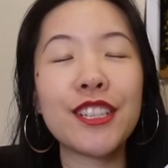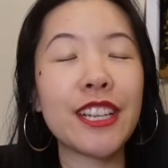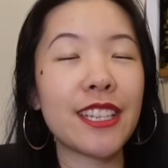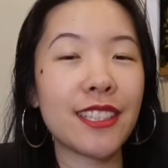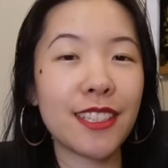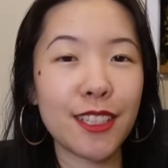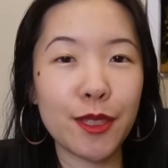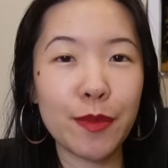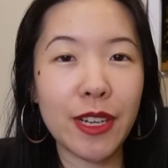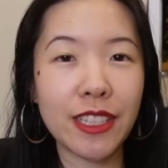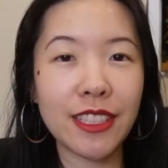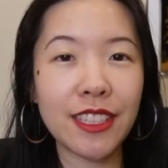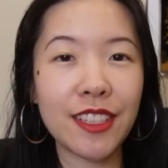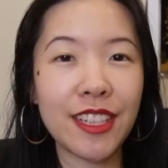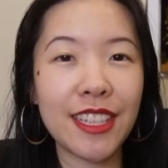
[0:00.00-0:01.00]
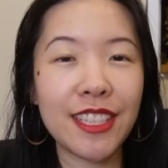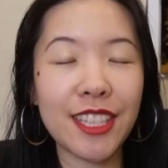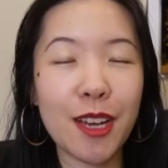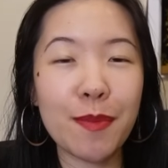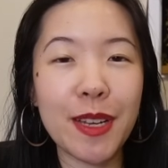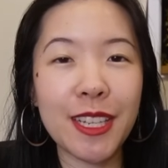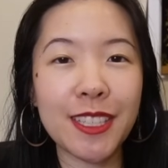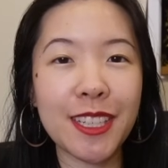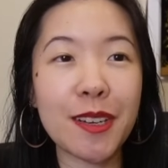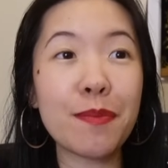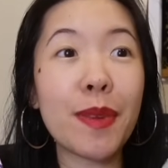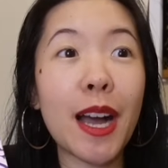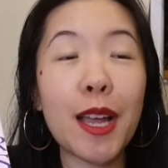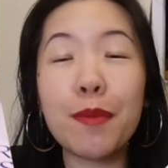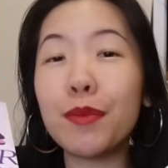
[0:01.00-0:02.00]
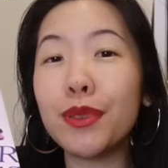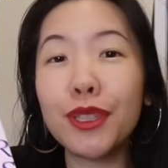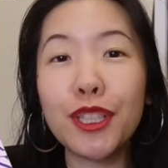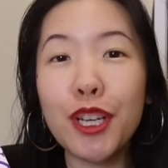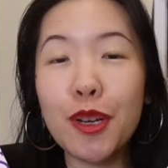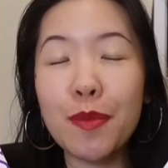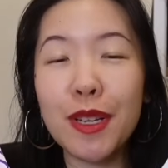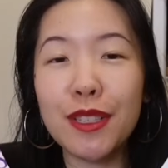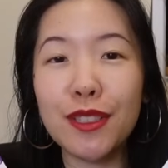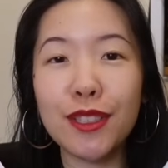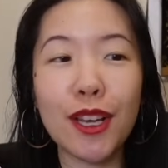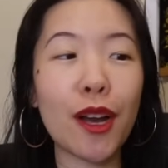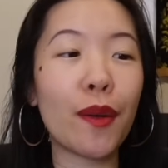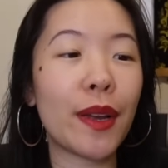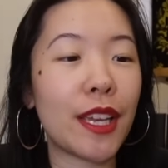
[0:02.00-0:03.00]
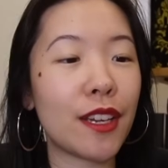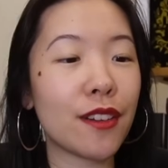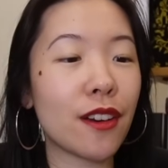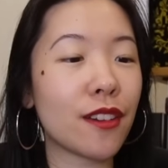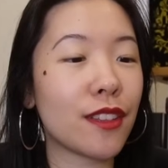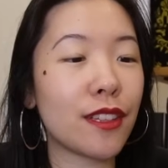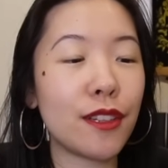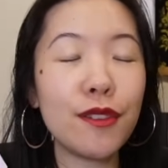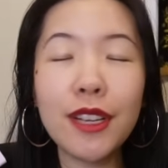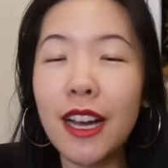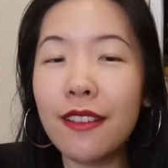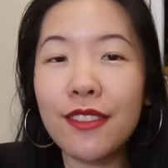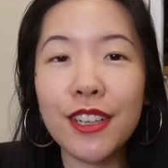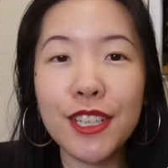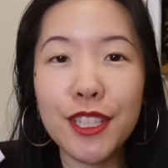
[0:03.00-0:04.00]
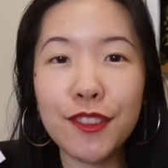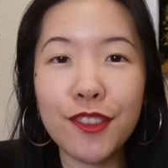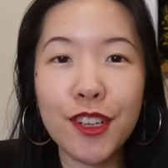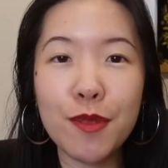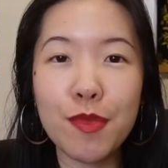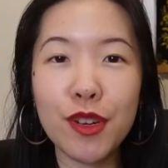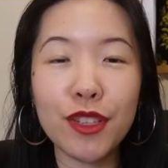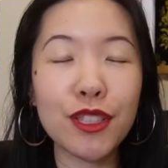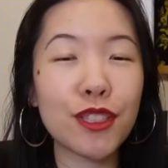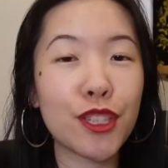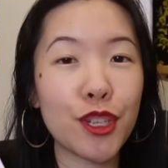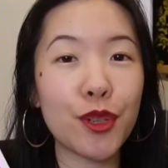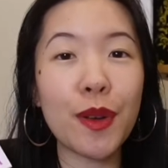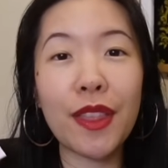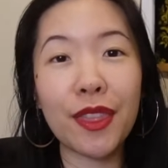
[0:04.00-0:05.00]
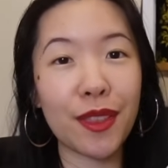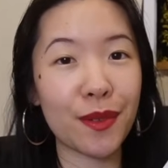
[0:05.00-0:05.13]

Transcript: Chestnut Spring series got picked up by Bloom. So here are the new covers for books two and